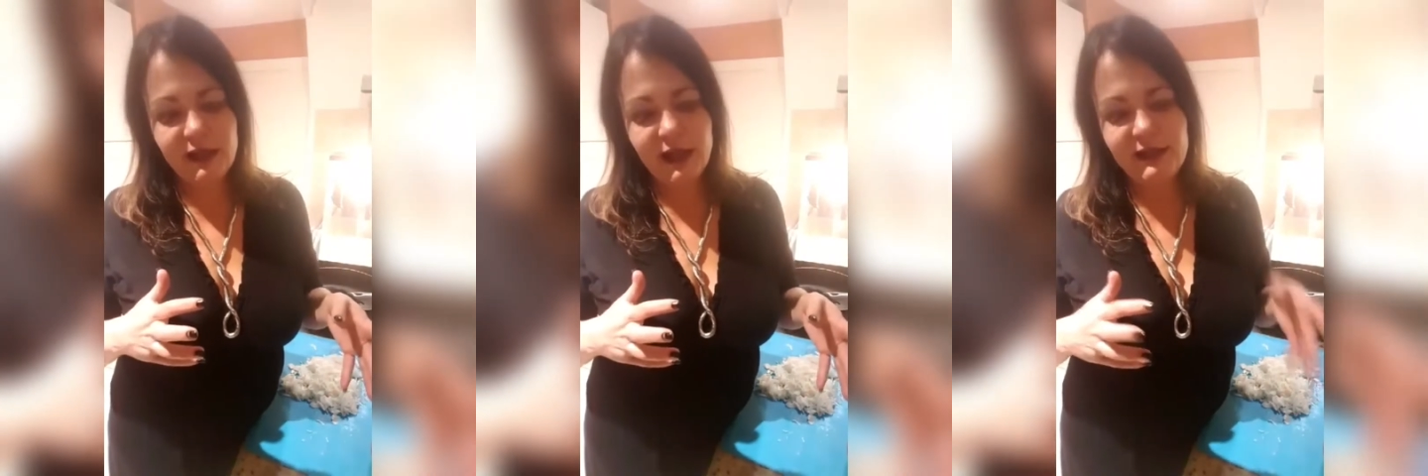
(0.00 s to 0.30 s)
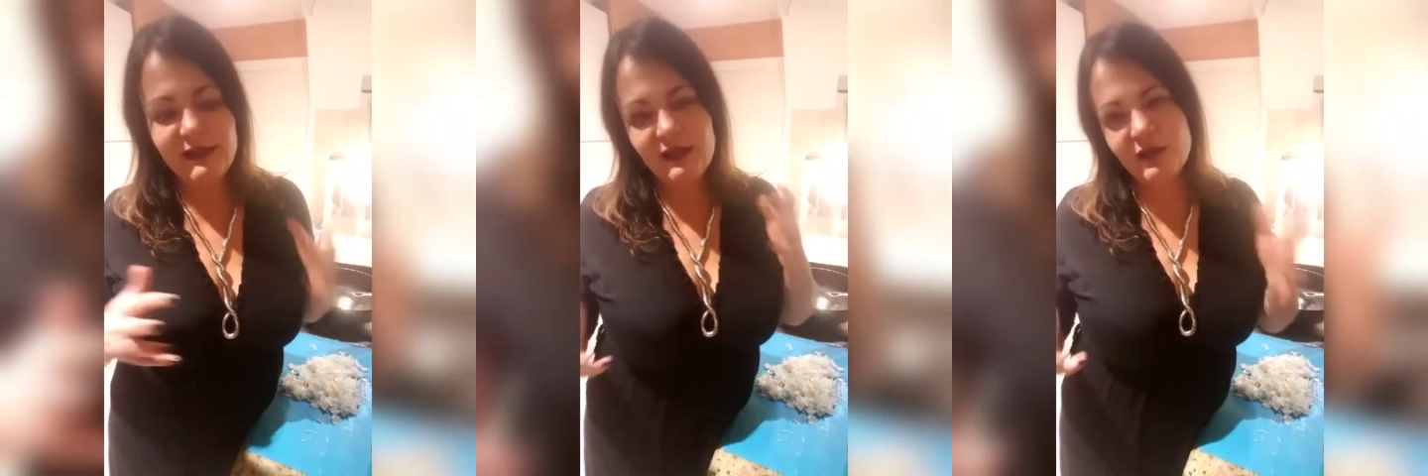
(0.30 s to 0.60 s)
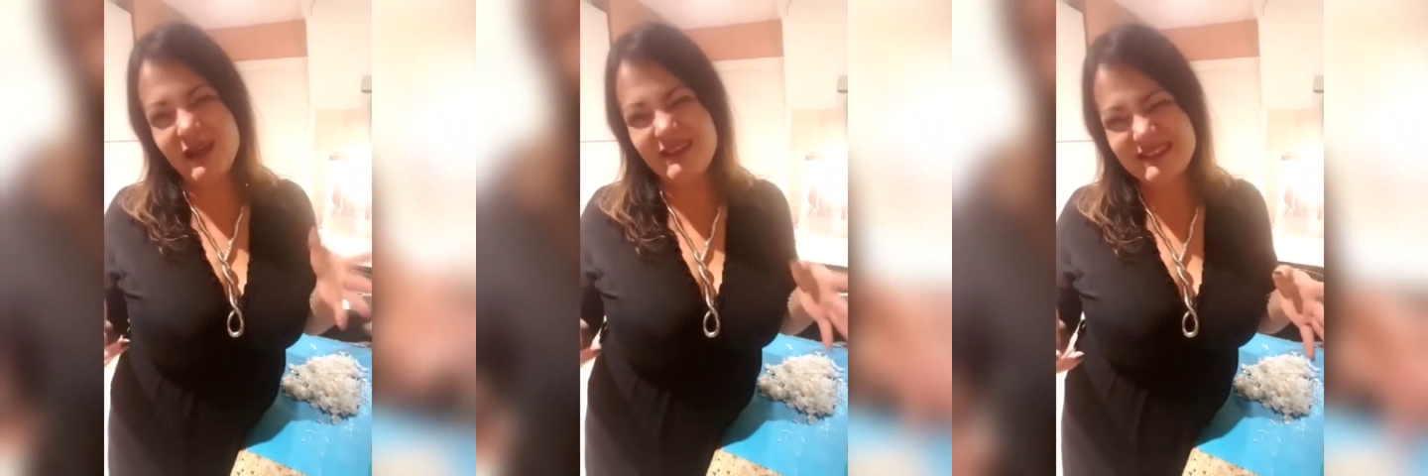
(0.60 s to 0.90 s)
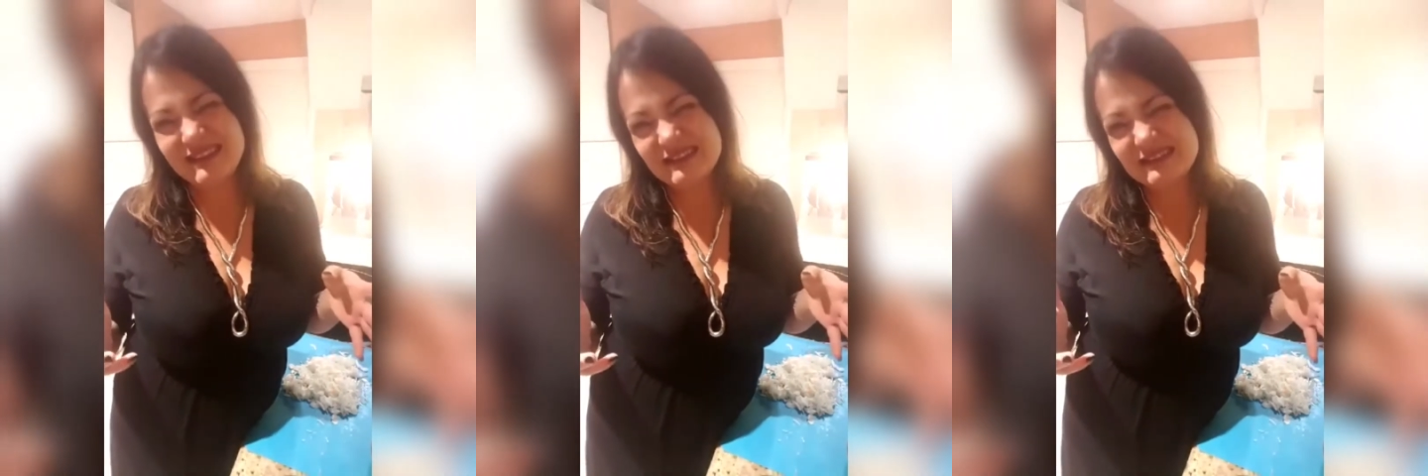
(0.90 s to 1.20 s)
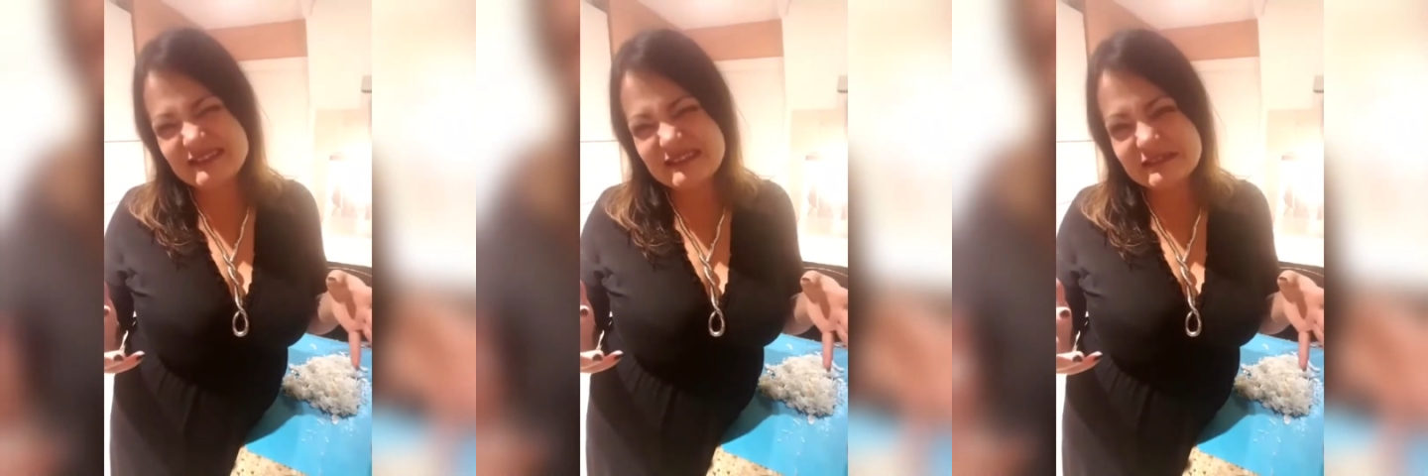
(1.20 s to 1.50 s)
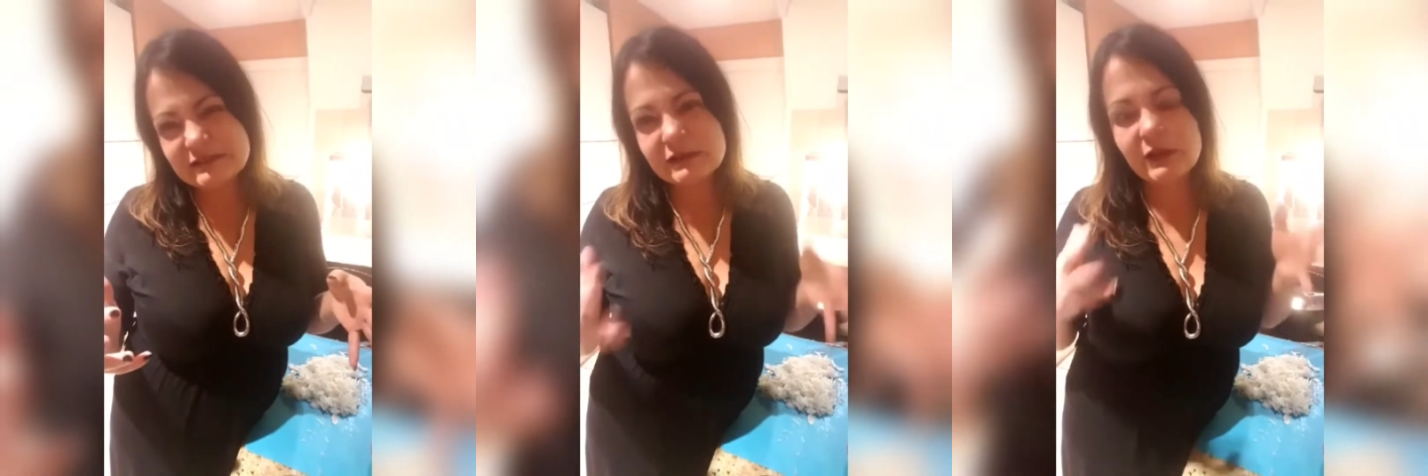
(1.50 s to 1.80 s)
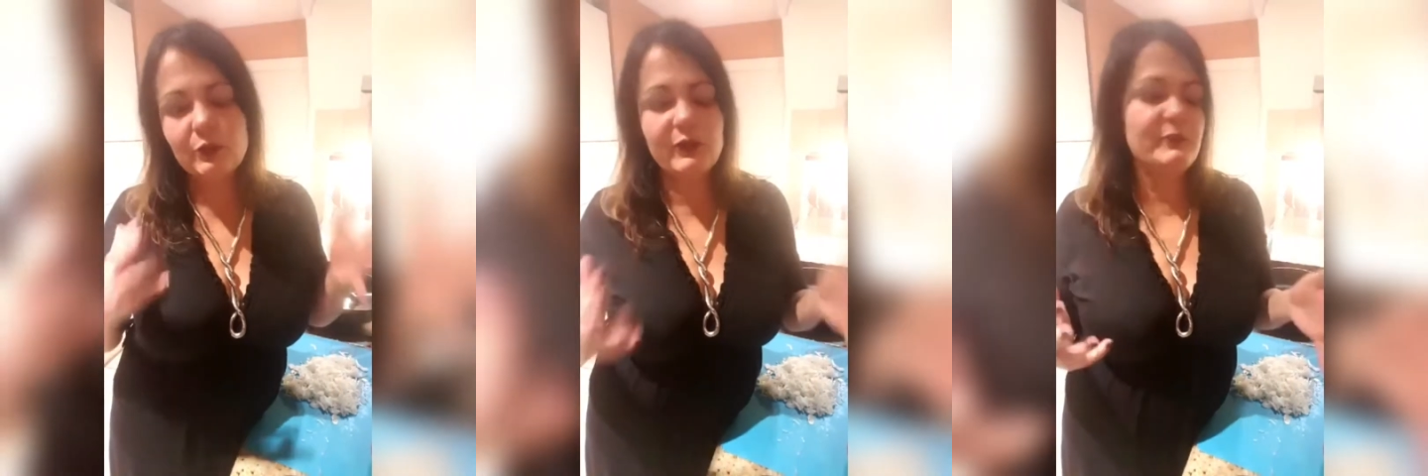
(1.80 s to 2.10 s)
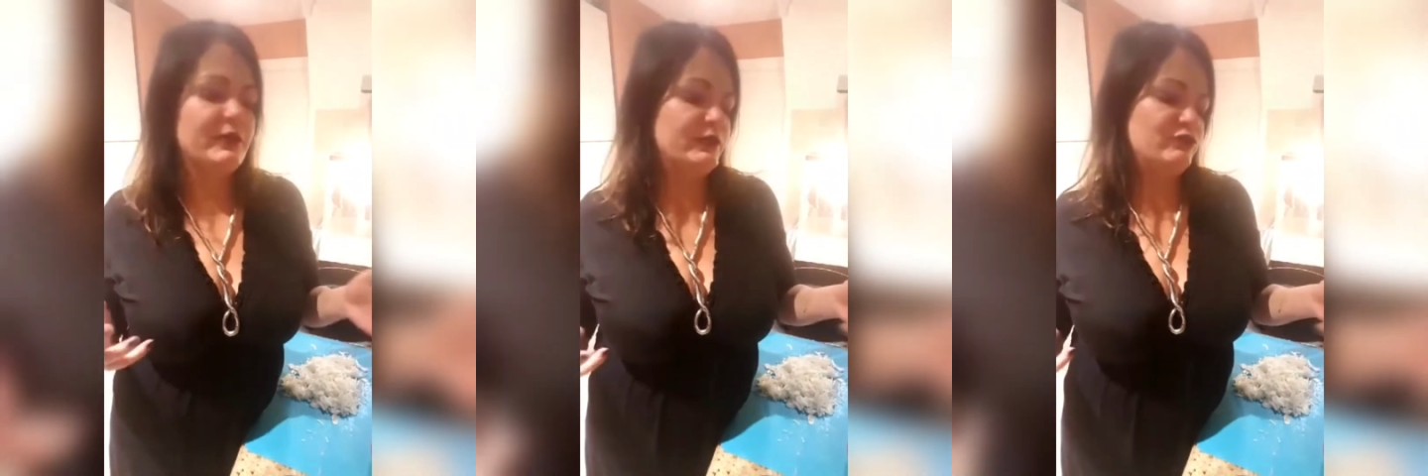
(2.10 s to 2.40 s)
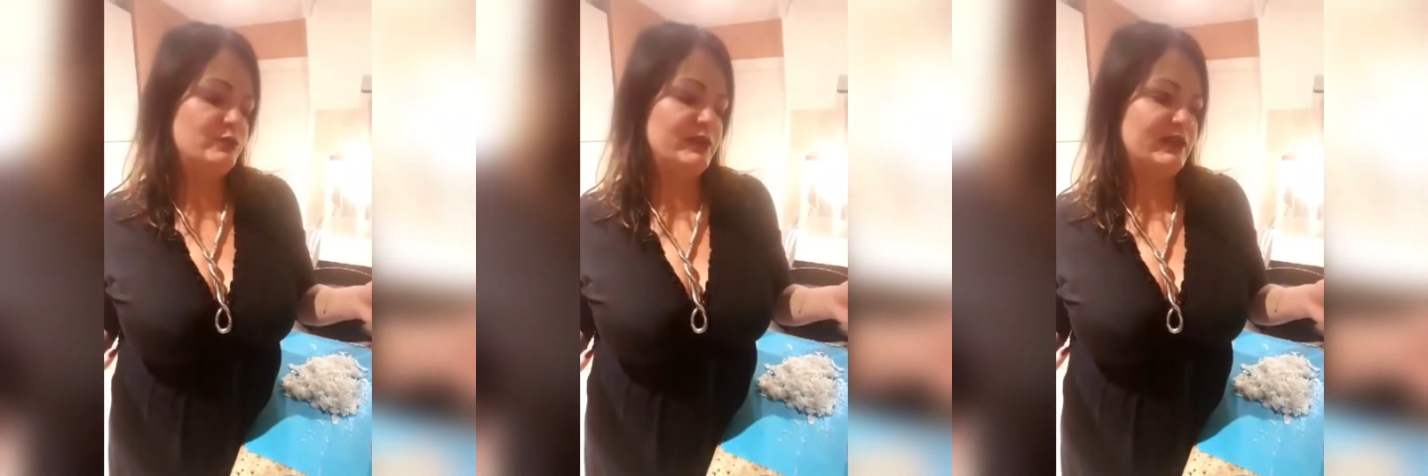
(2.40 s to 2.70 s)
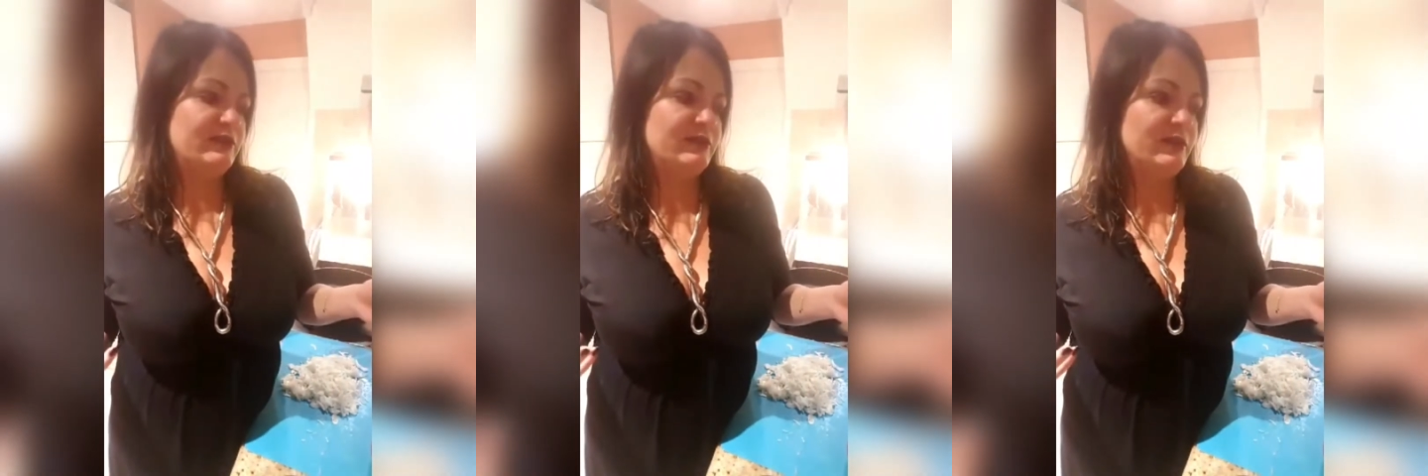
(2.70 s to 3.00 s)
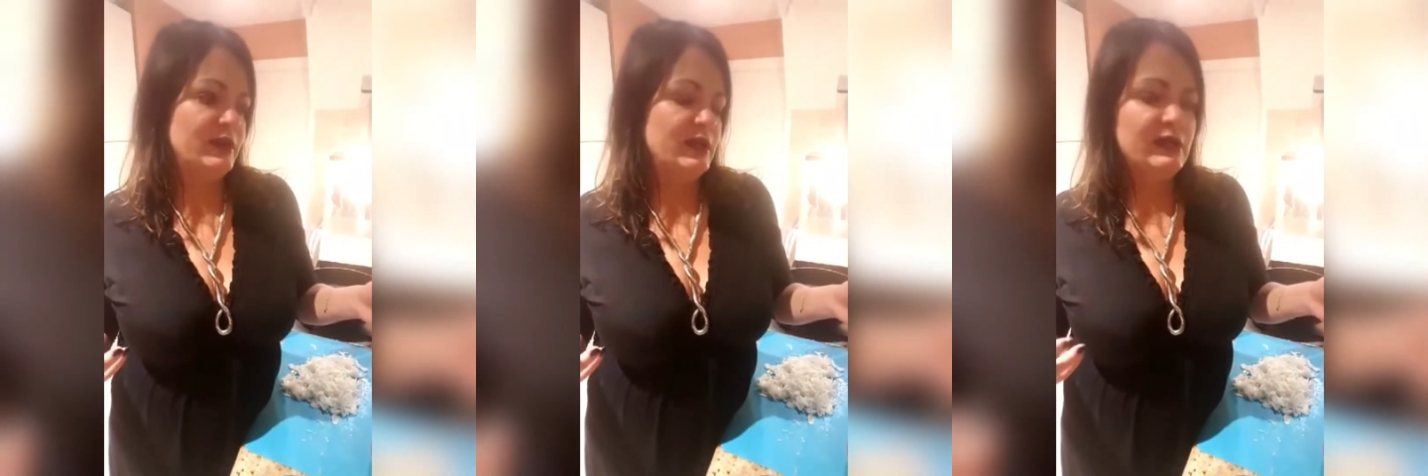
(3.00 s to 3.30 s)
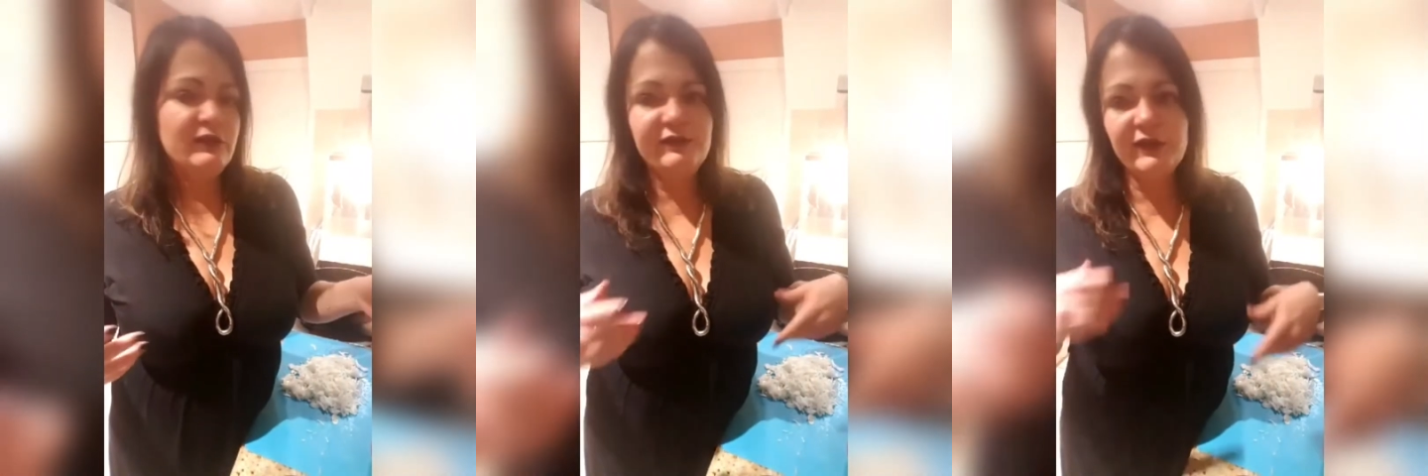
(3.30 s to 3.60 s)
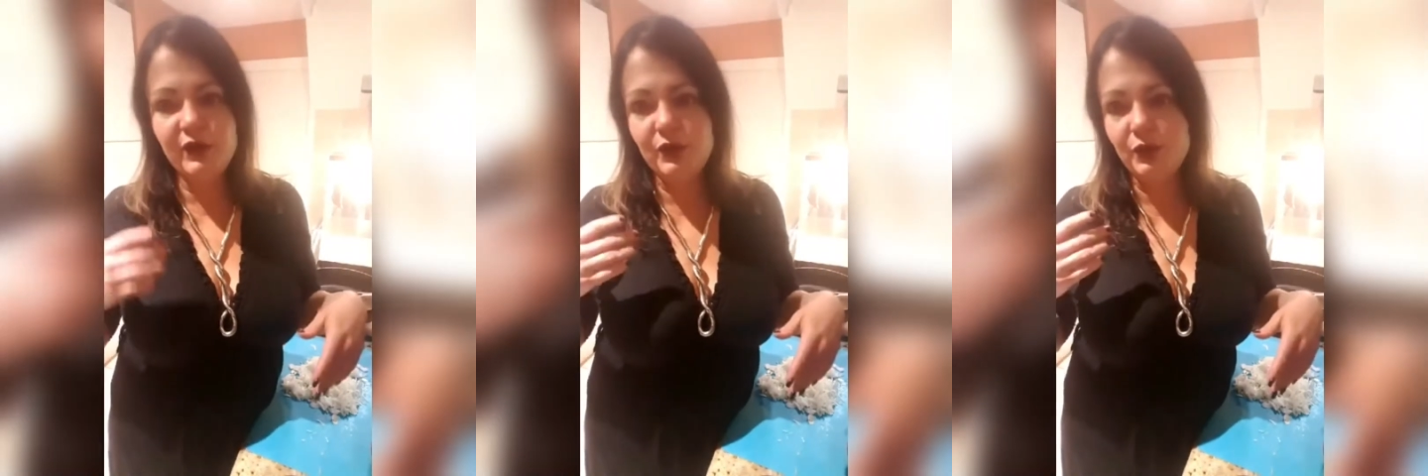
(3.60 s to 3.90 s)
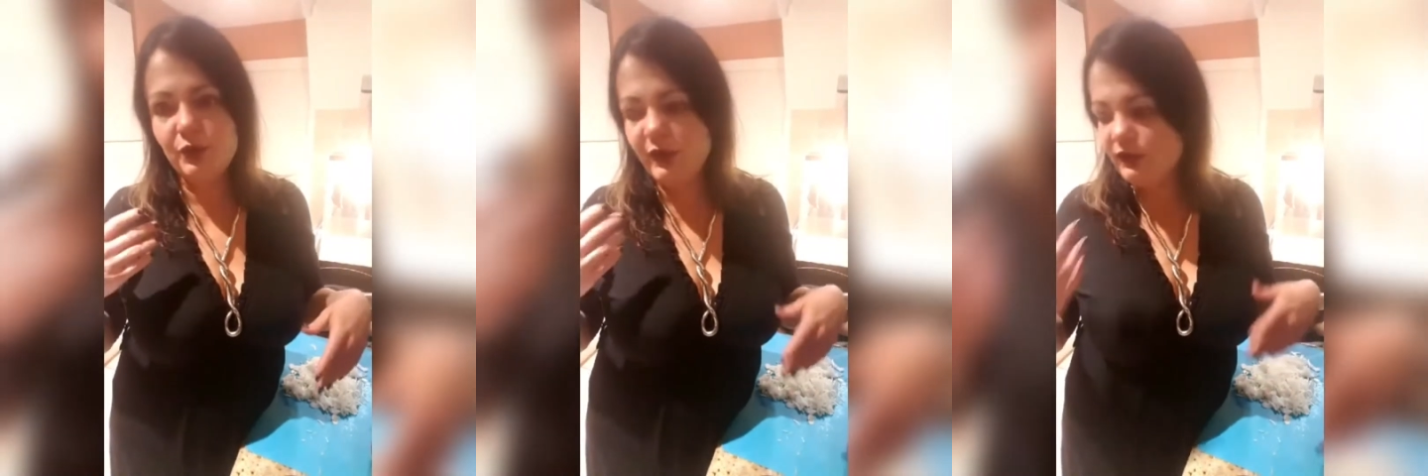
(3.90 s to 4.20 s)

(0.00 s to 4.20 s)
and then you kind of think, oh, what am I going to do with it? So we